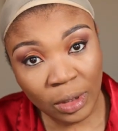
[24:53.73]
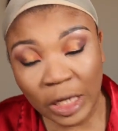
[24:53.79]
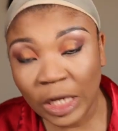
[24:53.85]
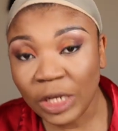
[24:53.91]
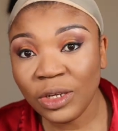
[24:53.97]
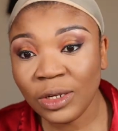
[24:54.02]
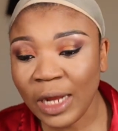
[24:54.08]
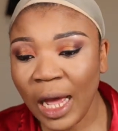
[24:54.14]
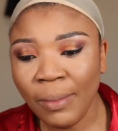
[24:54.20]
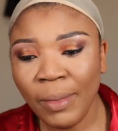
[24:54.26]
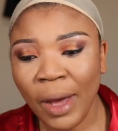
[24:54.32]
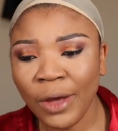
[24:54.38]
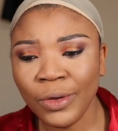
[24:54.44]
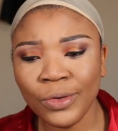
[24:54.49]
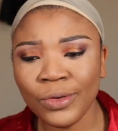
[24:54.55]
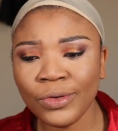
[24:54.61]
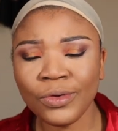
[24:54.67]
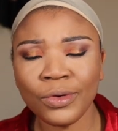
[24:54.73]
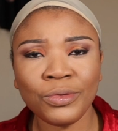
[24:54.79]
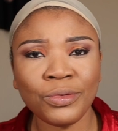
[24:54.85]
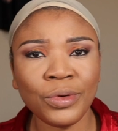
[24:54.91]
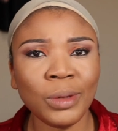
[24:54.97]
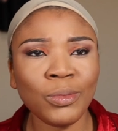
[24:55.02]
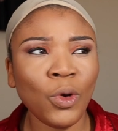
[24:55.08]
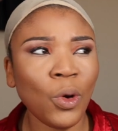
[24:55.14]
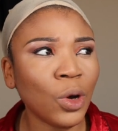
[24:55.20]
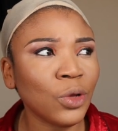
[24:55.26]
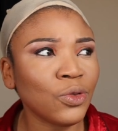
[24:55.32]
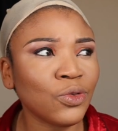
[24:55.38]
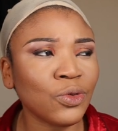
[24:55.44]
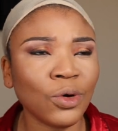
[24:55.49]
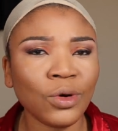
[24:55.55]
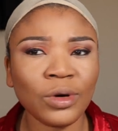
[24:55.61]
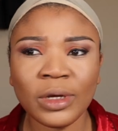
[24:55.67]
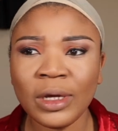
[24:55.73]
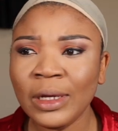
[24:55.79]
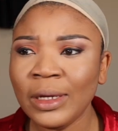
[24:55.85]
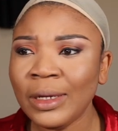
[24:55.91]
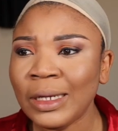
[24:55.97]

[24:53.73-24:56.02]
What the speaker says: Each time I use a cream contour,